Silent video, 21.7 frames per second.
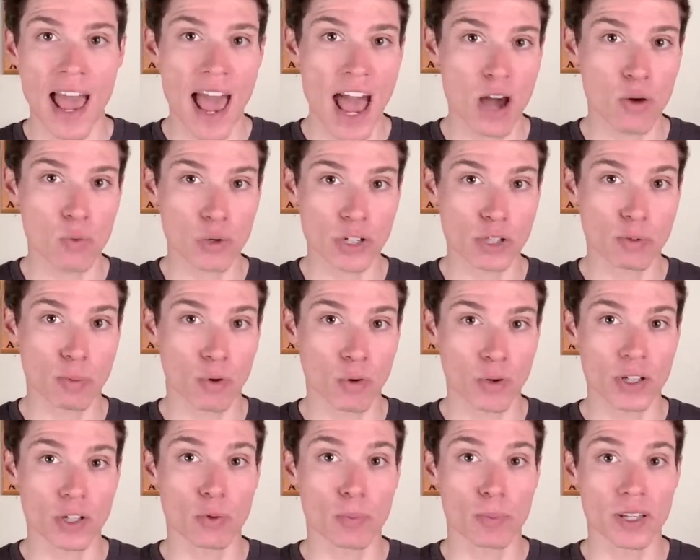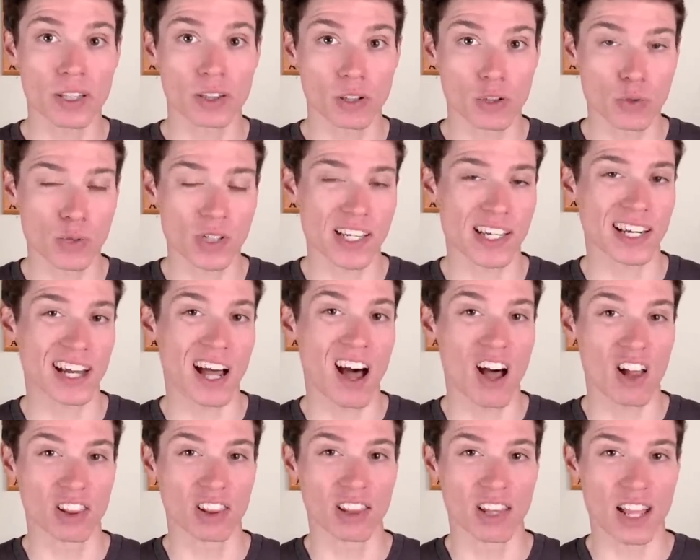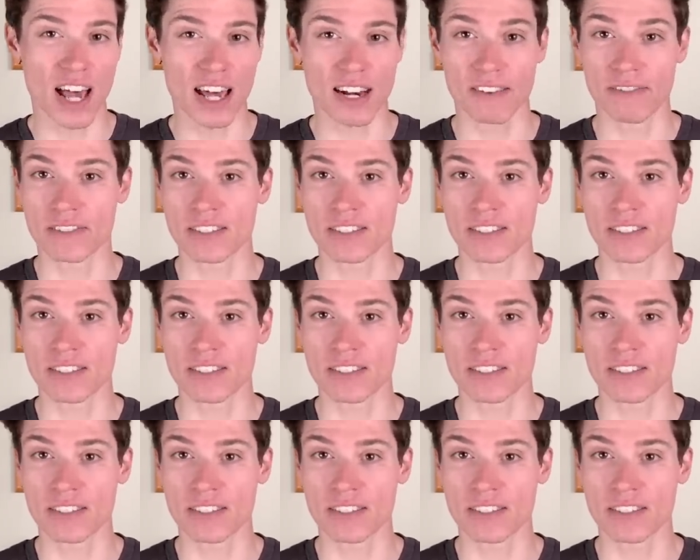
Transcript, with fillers: at which point you'll be losing a lot of